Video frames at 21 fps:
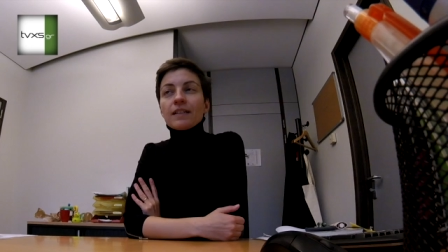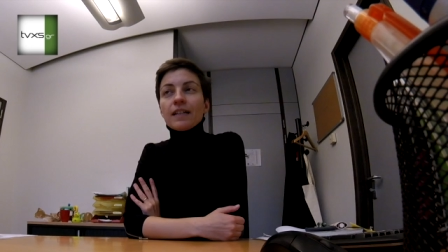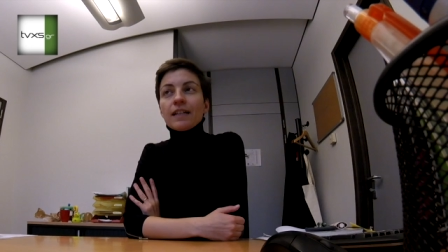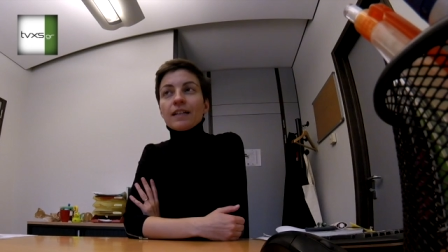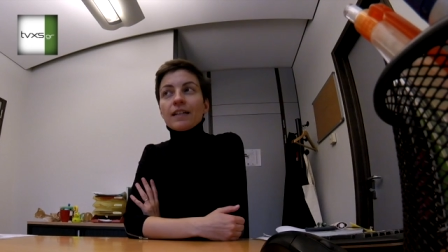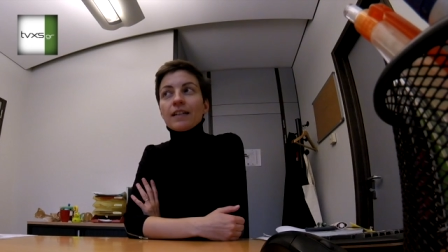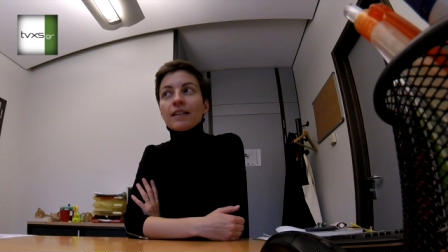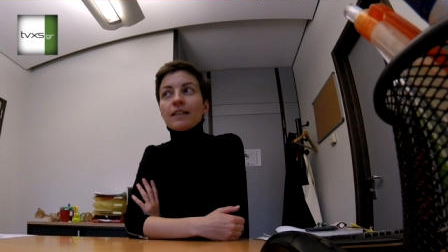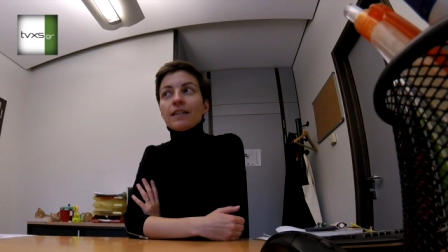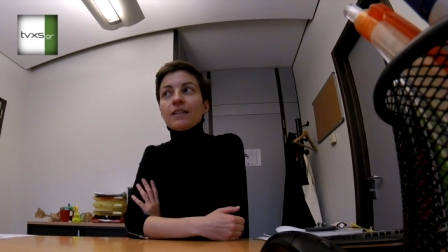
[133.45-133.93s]

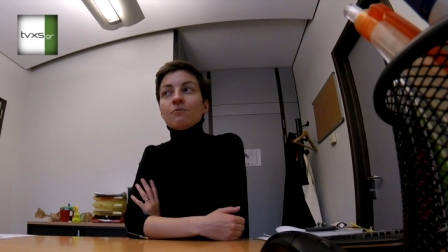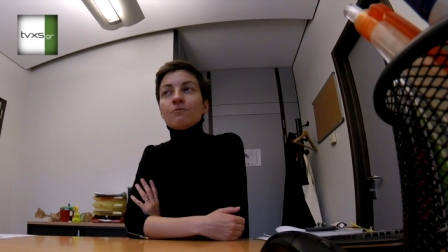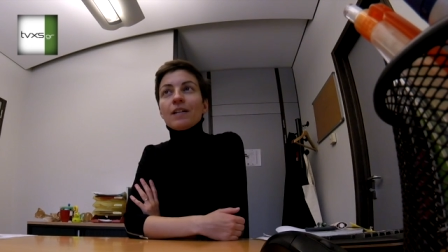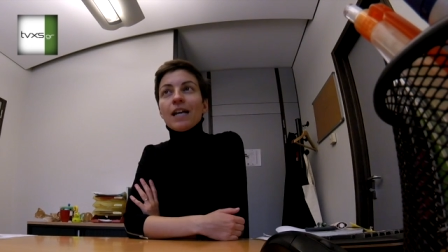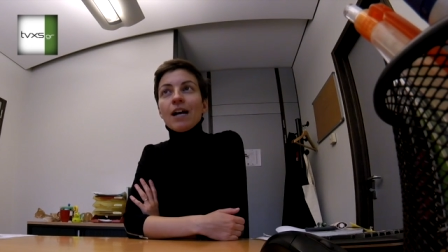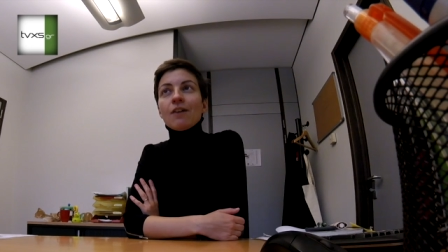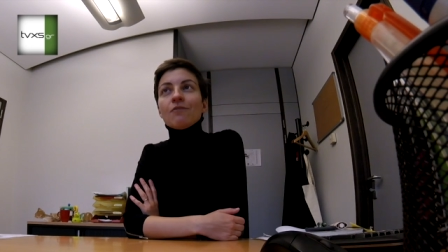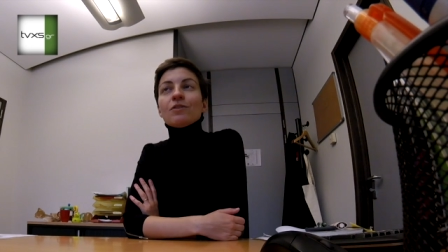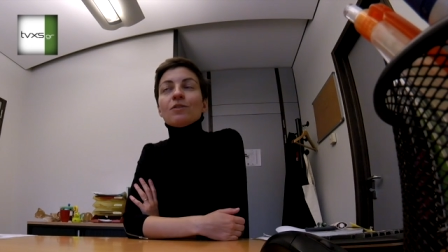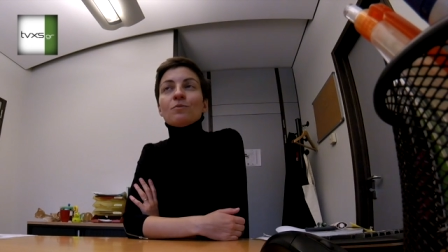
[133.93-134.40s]
And I think we
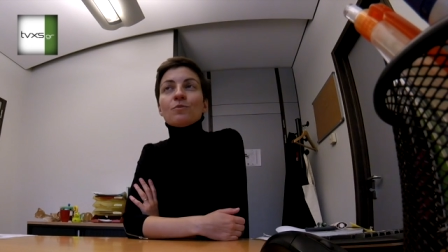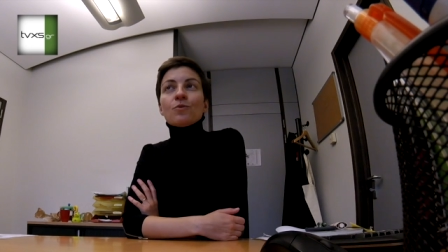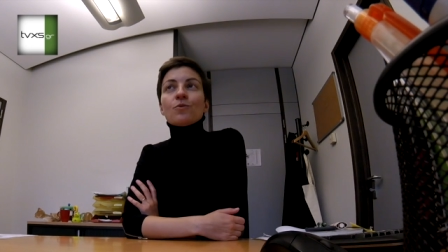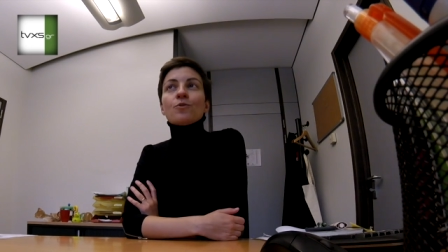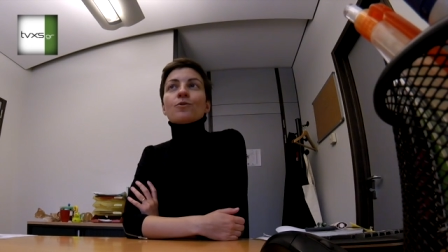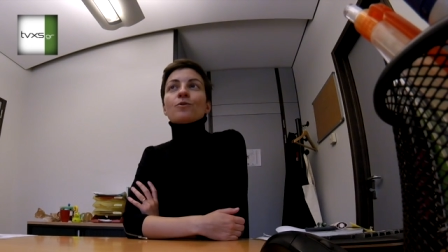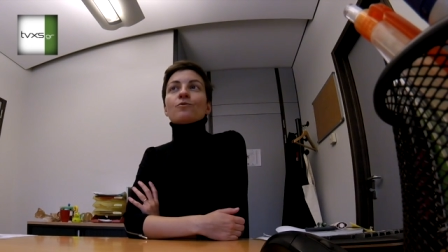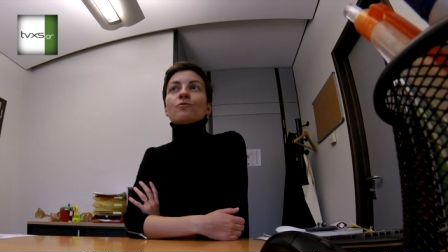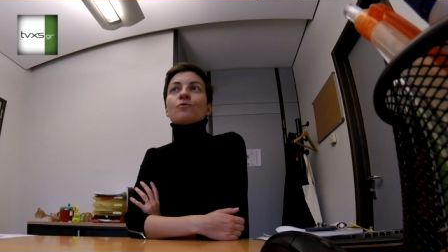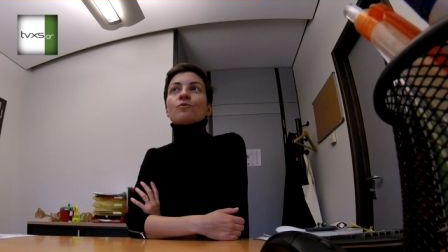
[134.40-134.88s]
have an
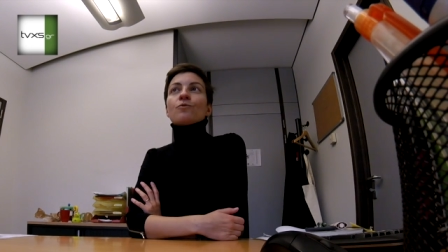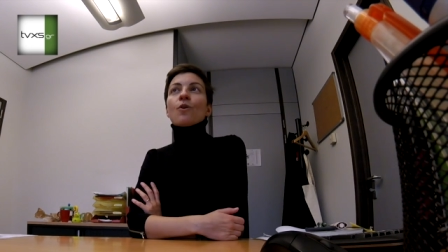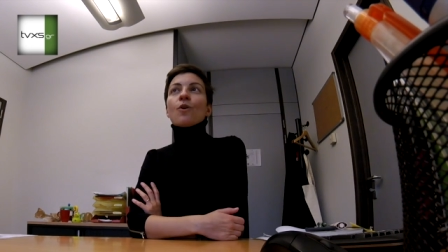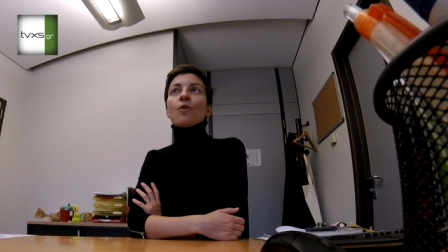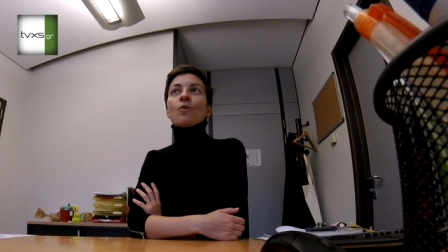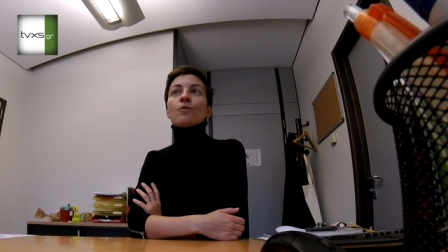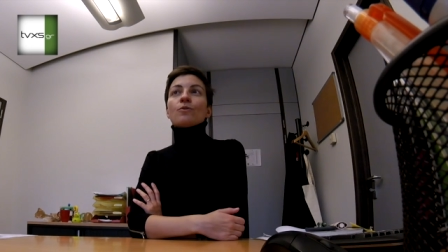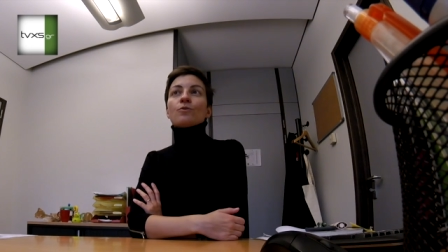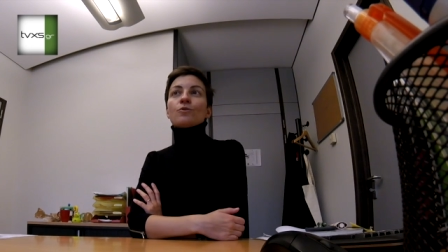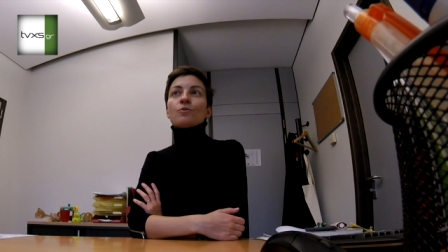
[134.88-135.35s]
important
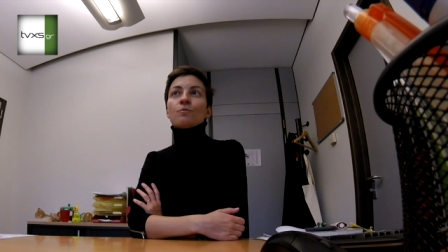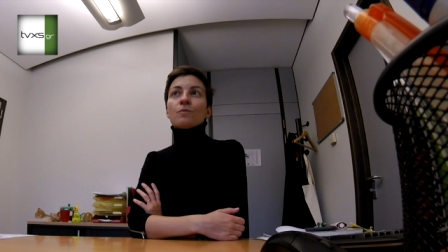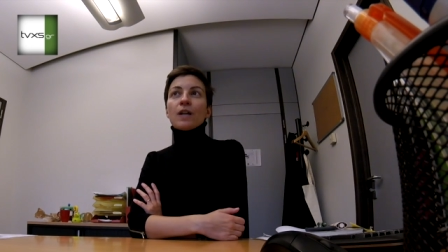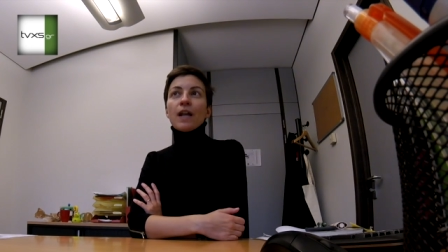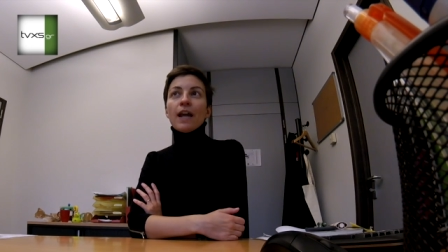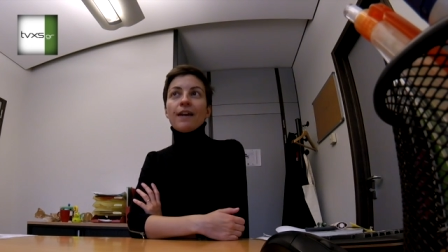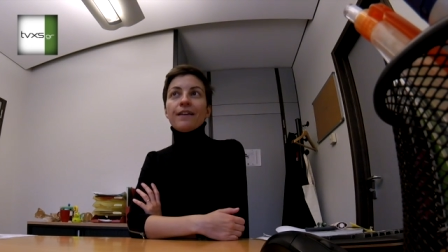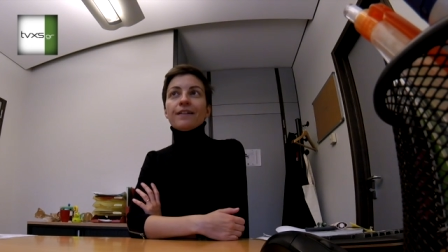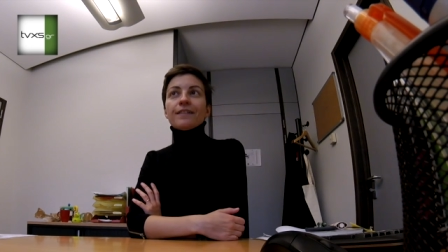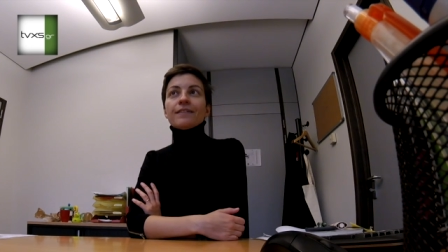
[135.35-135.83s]
role to
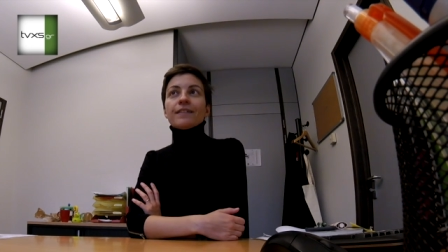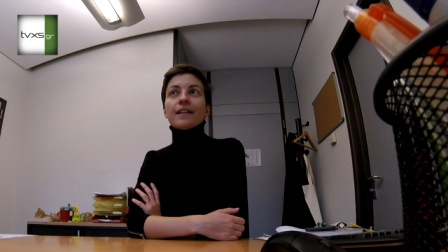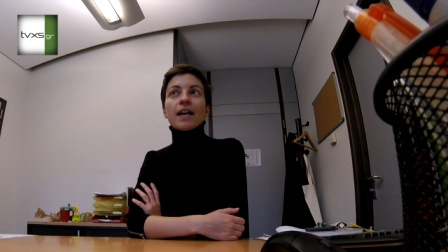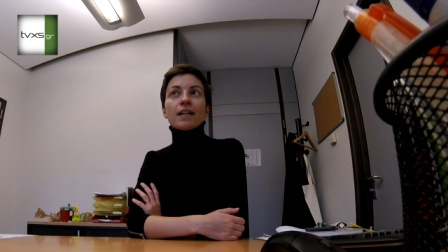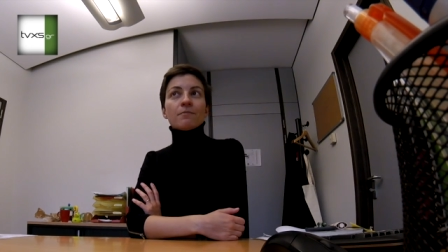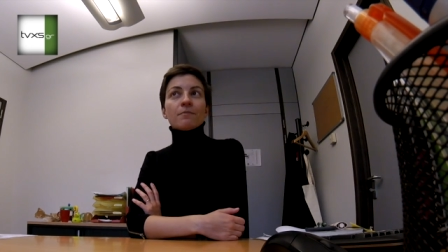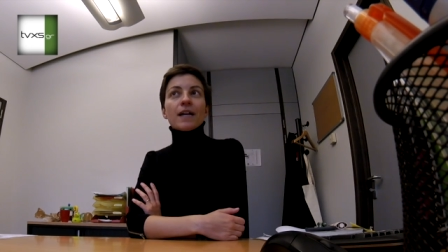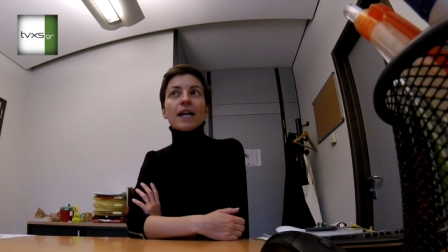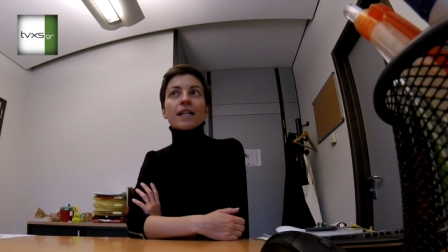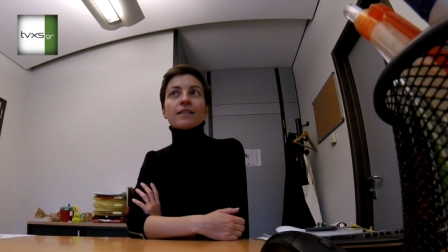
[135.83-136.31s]
play in
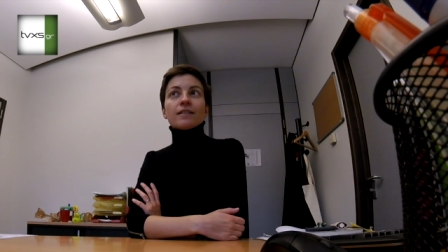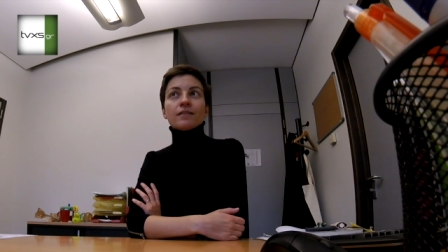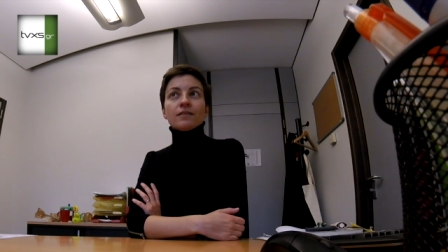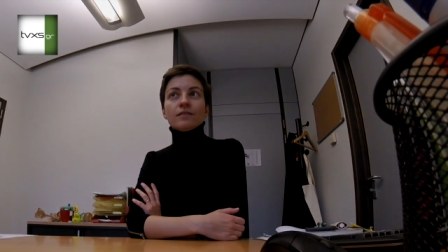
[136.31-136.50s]
that battle.